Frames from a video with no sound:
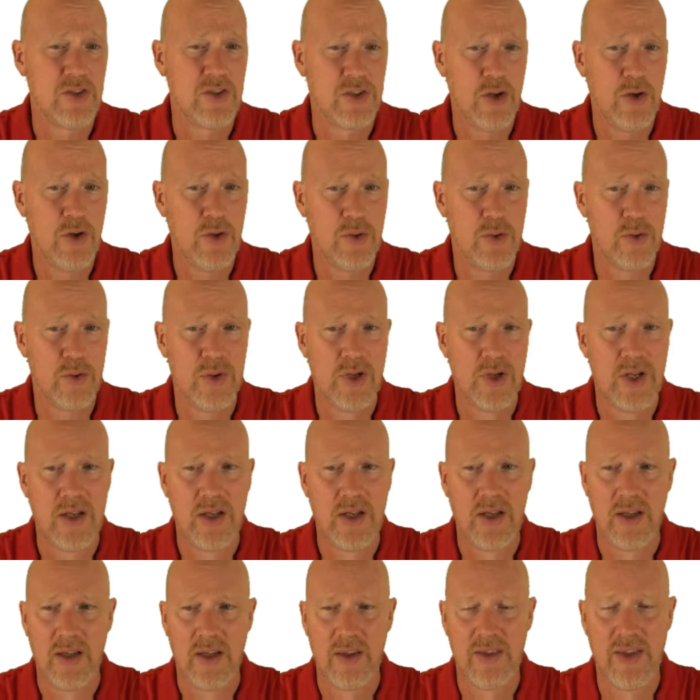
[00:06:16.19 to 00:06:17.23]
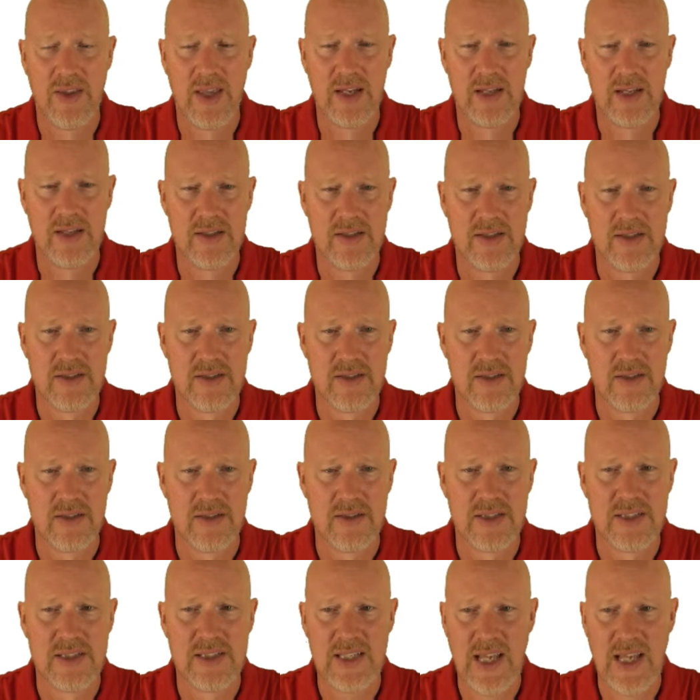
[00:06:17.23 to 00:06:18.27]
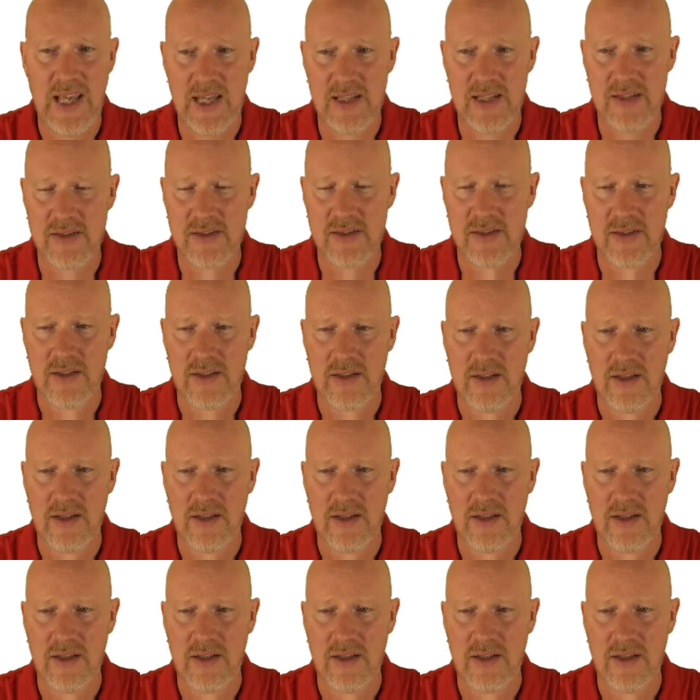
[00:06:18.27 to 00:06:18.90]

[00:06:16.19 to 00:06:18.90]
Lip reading: code that is set